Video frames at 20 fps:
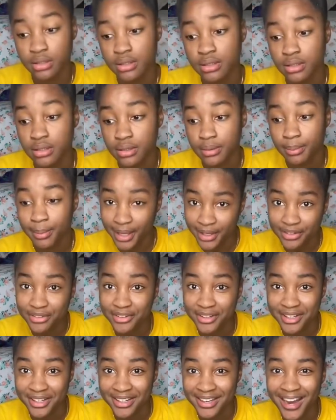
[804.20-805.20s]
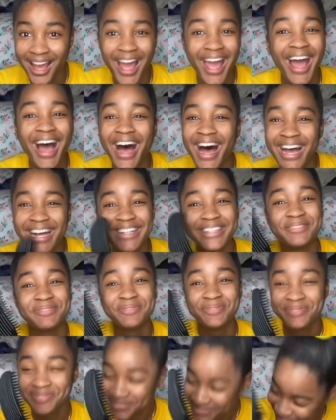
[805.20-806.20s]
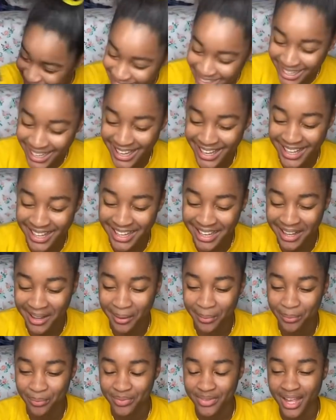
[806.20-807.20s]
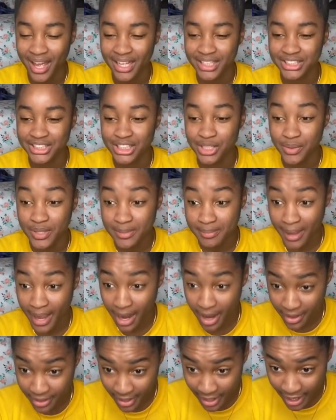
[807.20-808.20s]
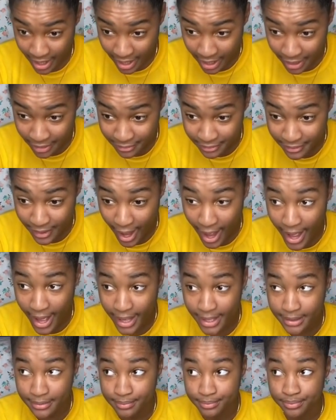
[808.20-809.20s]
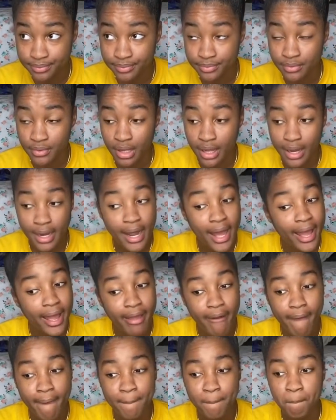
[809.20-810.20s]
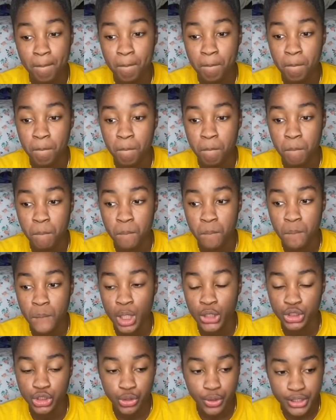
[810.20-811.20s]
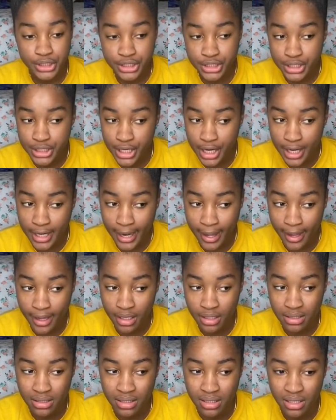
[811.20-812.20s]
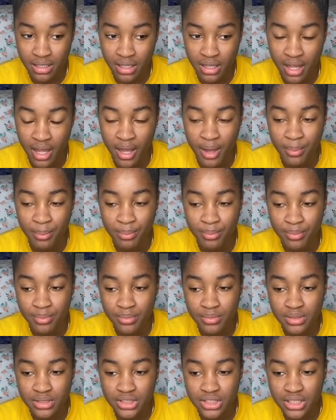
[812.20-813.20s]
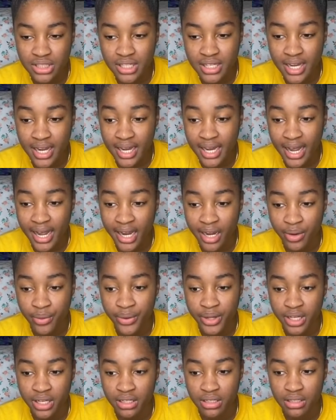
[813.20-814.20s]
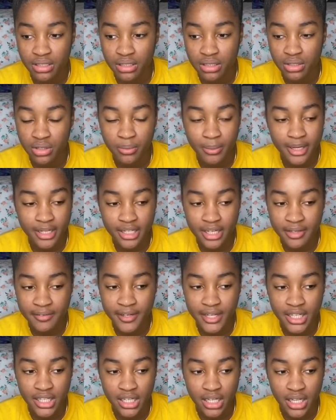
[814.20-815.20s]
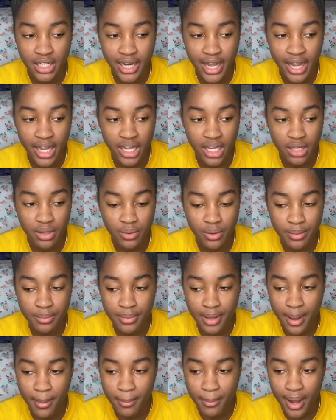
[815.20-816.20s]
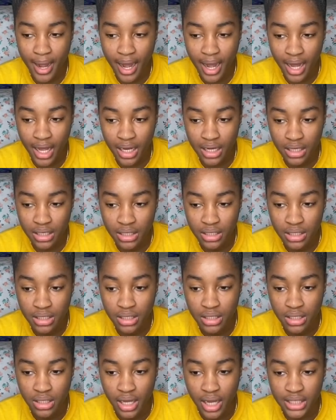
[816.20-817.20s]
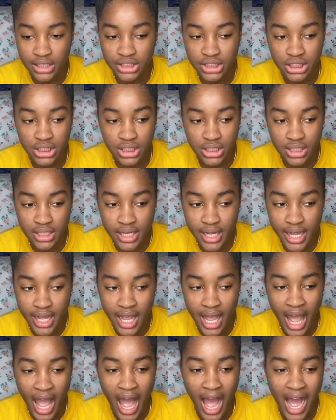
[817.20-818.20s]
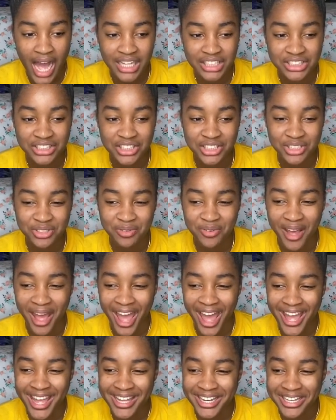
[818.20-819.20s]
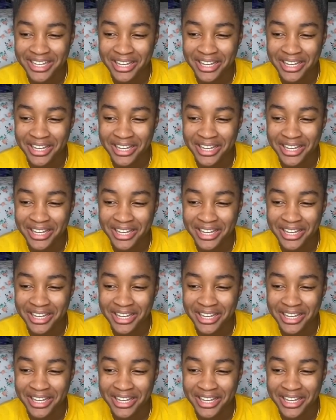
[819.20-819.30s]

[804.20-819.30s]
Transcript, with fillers: best friend. I had Nikayla. She was my other half and like she was there like she did it like when nobody never did it. Like when me a ball and uh, she did it and she just find